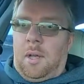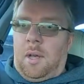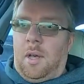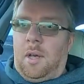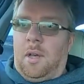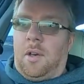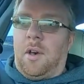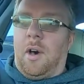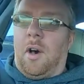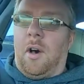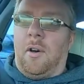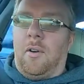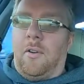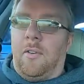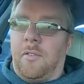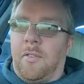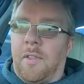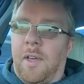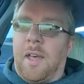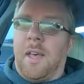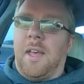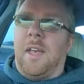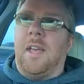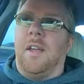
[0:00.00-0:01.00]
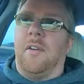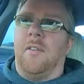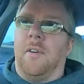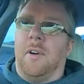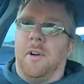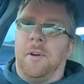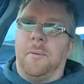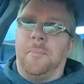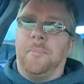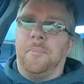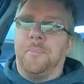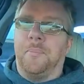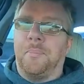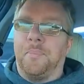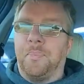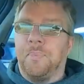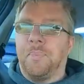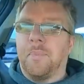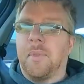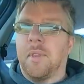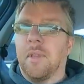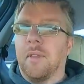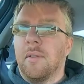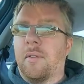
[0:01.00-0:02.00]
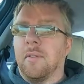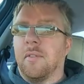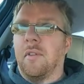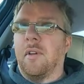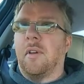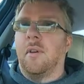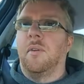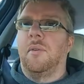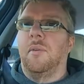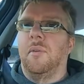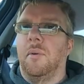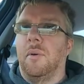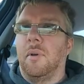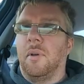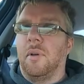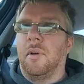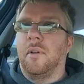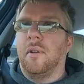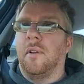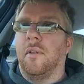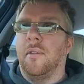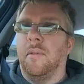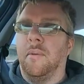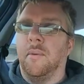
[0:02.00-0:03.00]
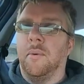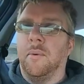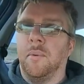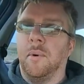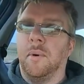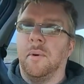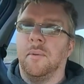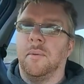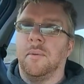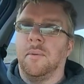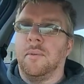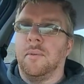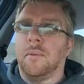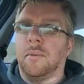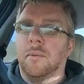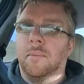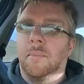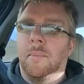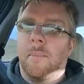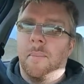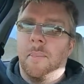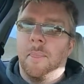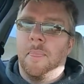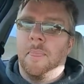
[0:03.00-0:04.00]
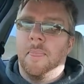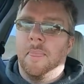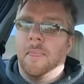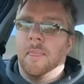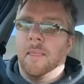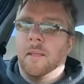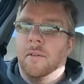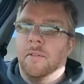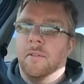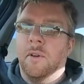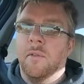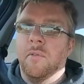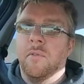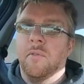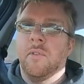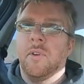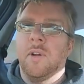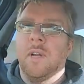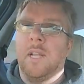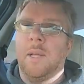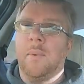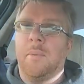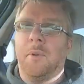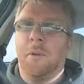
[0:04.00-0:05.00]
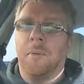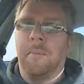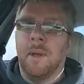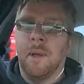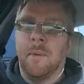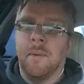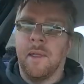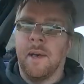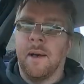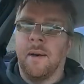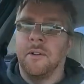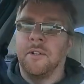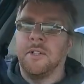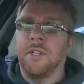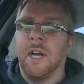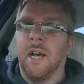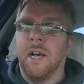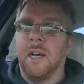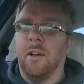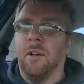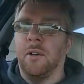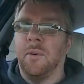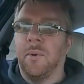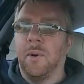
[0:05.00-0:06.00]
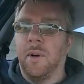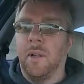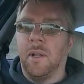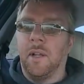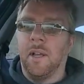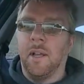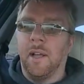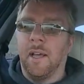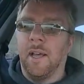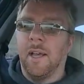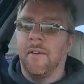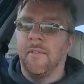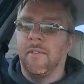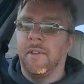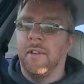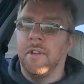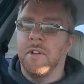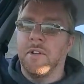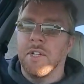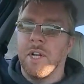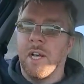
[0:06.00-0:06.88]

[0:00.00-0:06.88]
a car of that era. So I thought, well, I don't really want to be without a Jag. I quite like having a